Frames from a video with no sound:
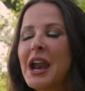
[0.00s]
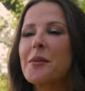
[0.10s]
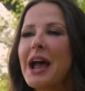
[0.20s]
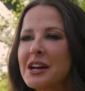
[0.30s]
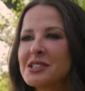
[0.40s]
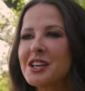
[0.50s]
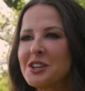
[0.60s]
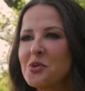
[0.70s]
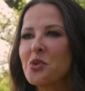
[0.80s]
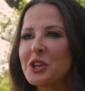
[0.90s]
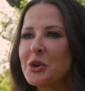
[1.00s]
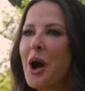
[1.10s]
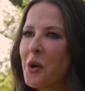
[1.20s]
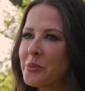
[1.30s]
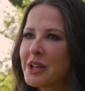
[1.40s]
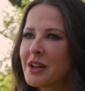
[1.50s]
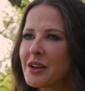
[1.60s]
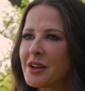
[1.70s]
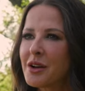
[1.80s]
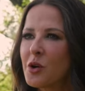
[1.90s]
And I'm asking you, will you help me?
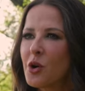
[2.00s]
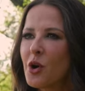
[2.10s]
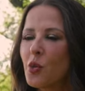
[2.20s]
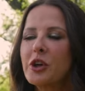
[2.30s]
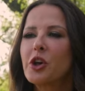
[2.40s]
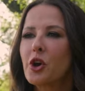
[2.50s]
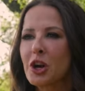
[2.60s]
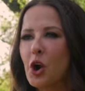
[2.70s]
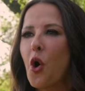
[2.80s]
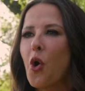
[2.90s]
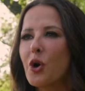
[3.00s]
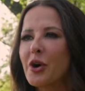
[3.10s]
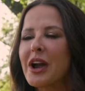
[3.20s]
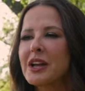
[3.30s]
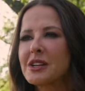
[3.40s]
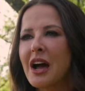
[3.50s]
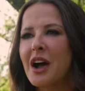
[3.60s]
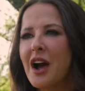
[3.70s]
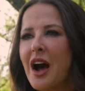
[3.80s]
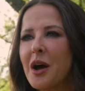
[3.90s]
Will you go to
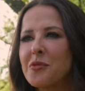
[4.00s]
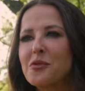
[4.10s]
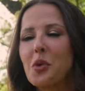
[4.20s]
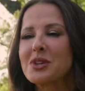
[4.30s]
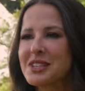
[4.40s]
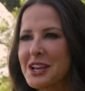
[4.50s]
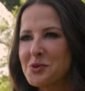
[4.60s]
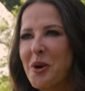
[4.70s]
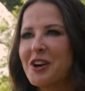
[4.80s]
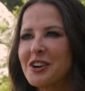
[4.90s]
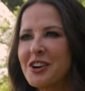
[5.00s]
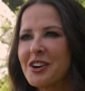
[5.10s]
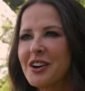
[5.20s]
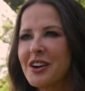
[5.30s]
NicoleCrank.com/partner?